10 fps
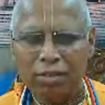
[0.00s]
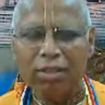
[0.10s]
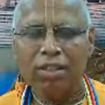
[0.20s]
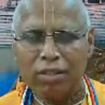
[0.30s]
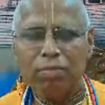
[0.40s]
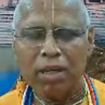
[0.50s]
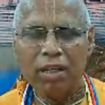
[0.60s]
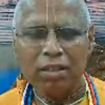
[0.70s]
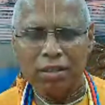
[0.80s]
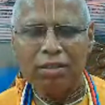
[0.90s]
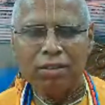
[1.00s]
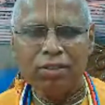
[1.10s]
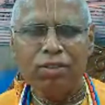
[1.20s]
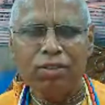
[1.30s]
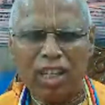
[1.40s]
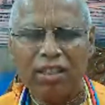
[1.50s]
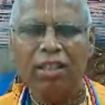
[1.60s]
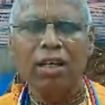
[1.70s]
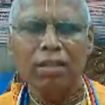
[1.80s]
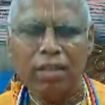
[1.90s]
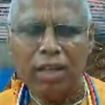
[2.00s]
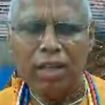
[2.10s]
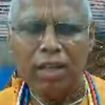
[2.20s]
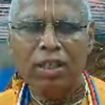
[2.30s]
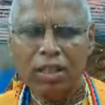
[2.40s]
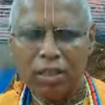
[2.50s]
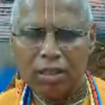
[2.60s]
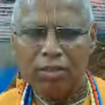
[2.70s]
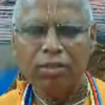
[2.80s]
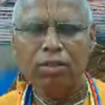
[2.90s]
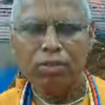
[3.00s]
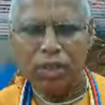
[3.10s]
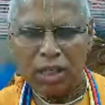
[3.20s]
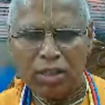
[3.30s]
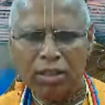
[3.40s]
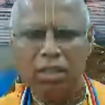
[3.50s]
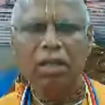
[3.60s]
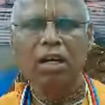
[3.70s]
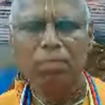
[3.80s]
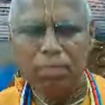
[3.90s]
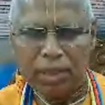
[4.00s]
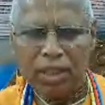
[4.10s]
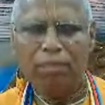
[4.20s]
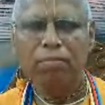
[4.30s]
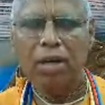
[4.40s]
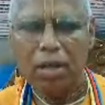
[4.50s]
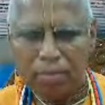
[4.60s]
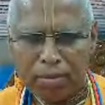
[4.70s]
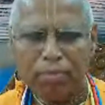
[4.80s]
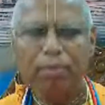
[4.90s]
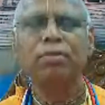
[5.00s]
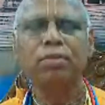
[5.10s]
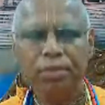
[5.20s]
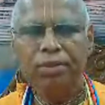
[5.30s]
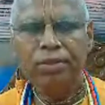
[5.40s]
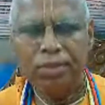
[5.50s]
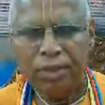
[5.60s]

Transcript: just by chanting and dancing in association and company of Mahaprabhu.